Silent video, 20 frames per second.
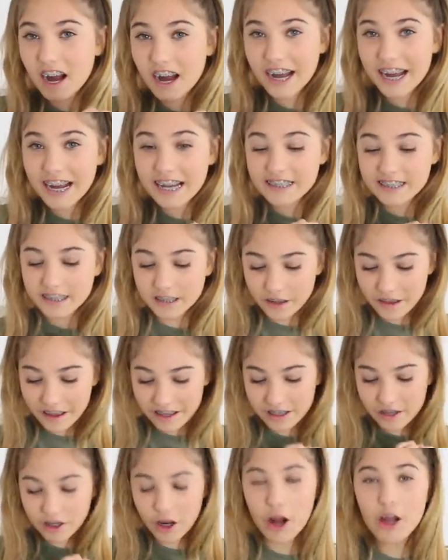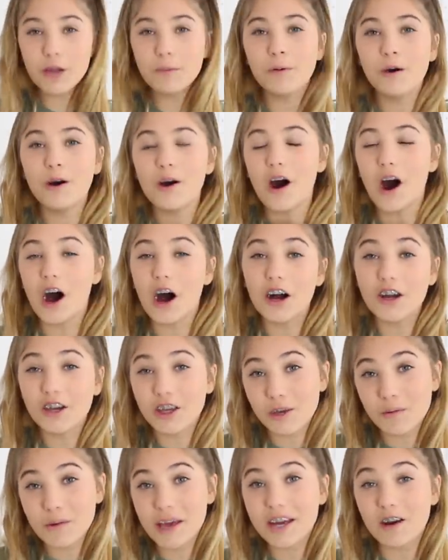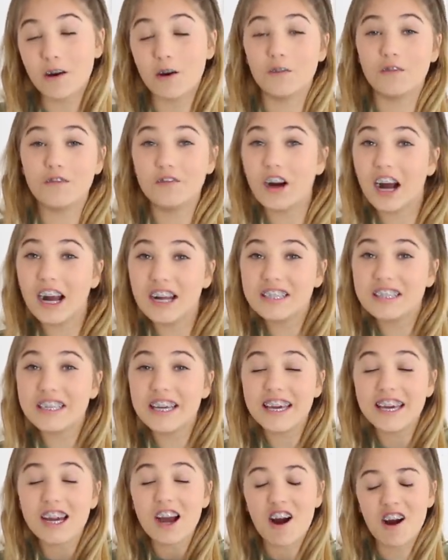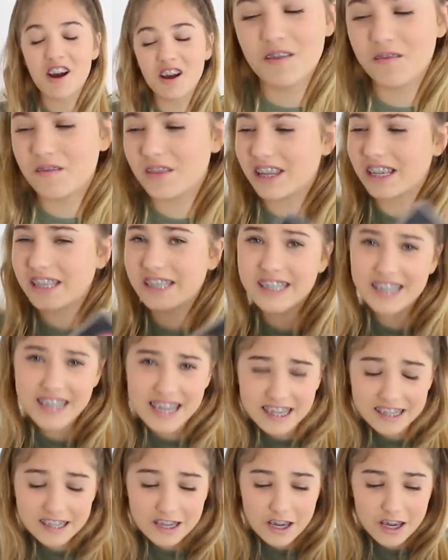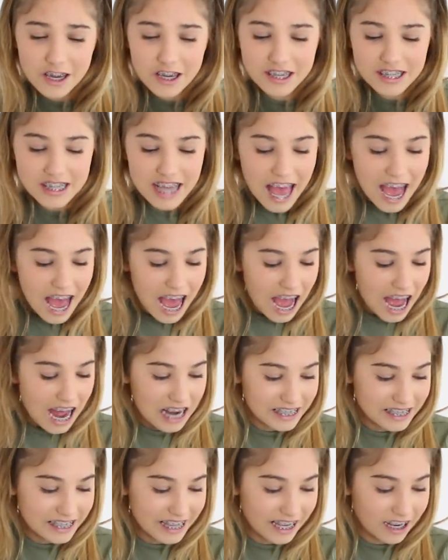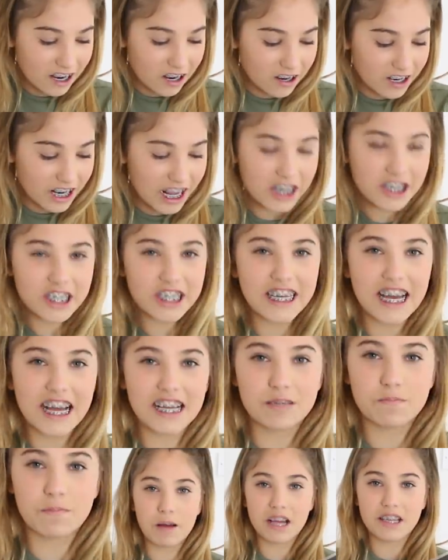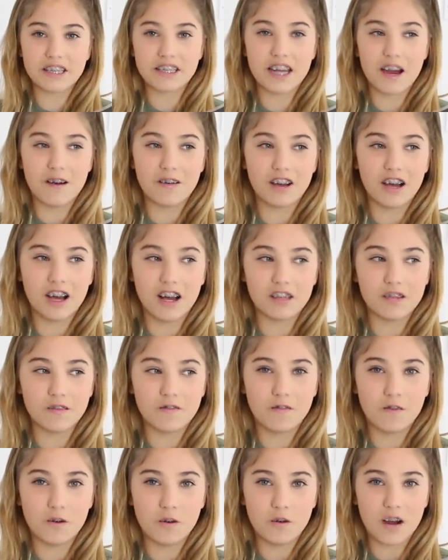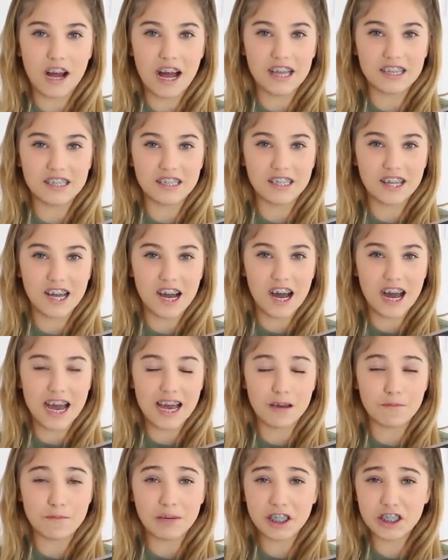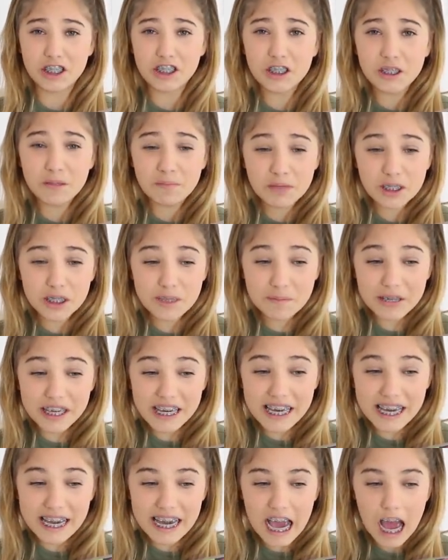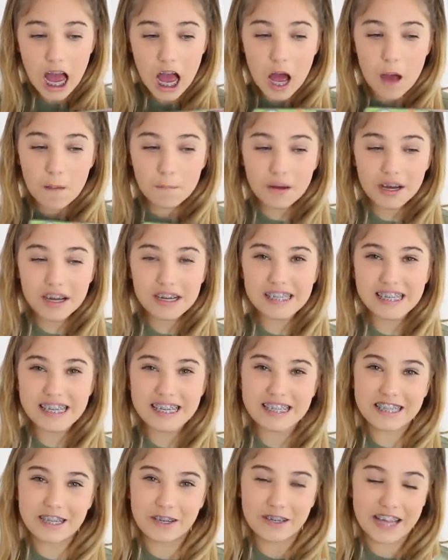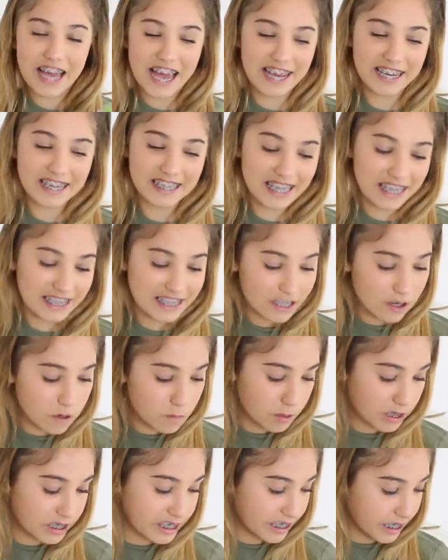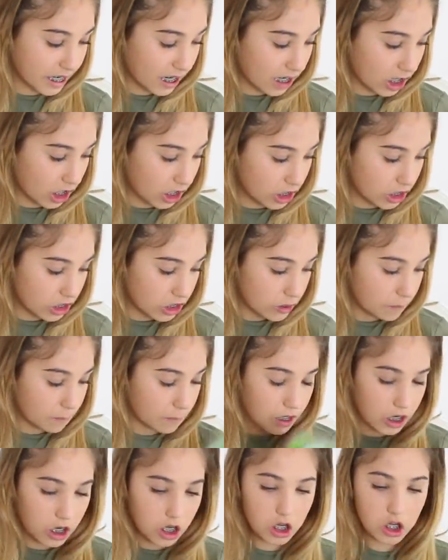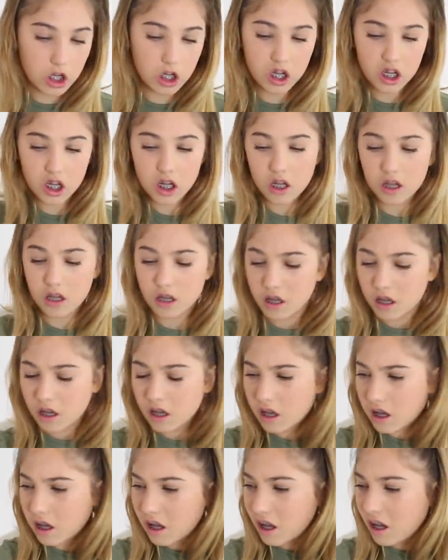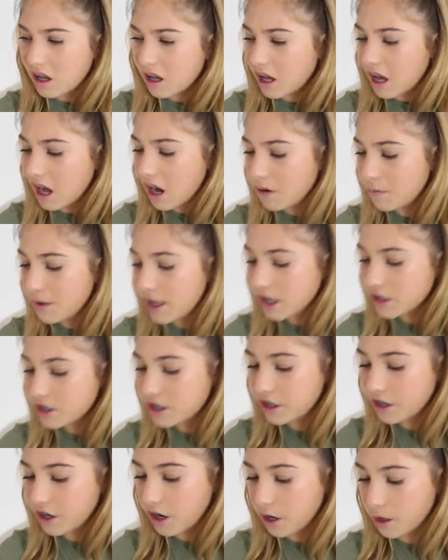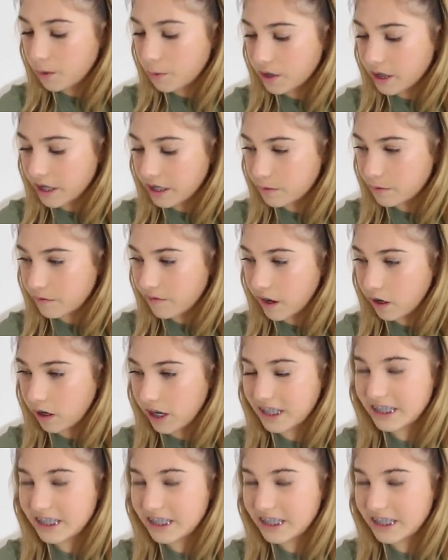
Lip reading: guys, so there's no more arguing or fighting over the scissors, and they aren't actually as pastel and colourful as I imagine them to be, but it's okay because they're still pretty colours. But how are we actually going to open these without